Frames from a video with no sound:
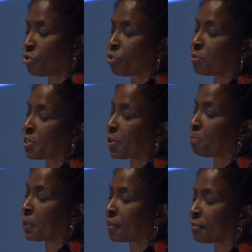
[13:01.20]
the door was
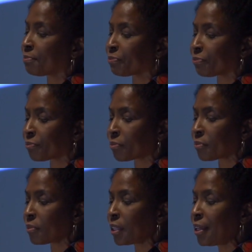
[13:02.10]
open.
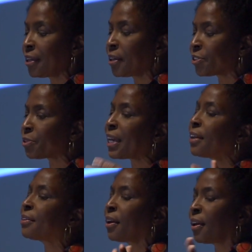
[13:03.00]
So
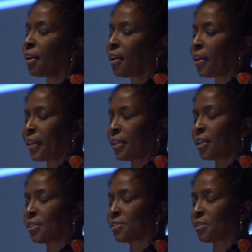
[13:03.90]
again,
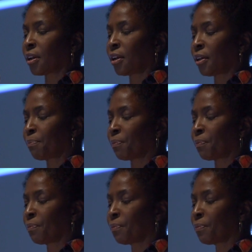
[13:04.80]
it's
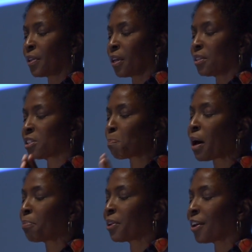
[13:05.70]
this
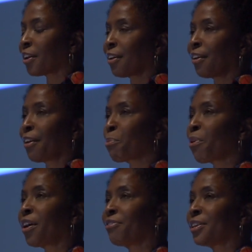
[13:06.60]
public and
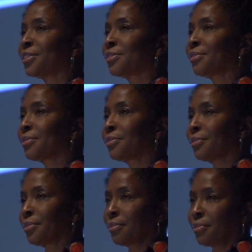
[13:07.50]
private
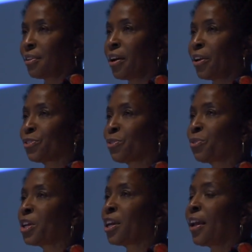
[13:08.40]
lives.
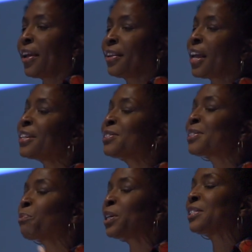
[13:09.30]
So, and in
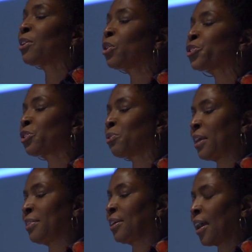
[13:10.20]
some ways it also,
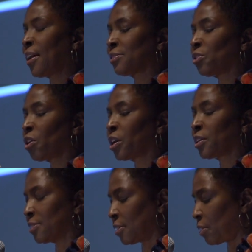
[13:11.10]
I think as an
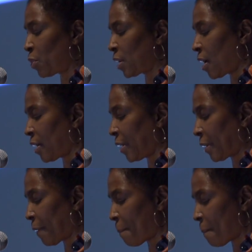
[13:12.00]
artist, when I
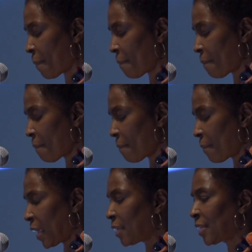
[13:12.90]
am
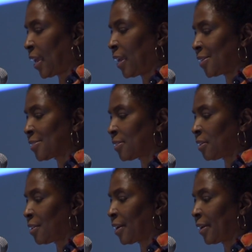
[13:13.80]
in the 80s and
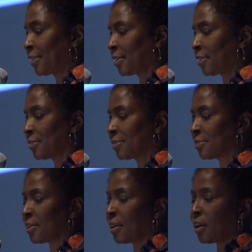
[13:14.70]
the
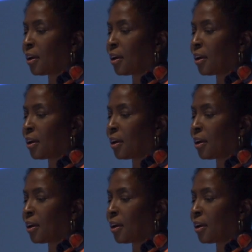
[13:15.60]
90s,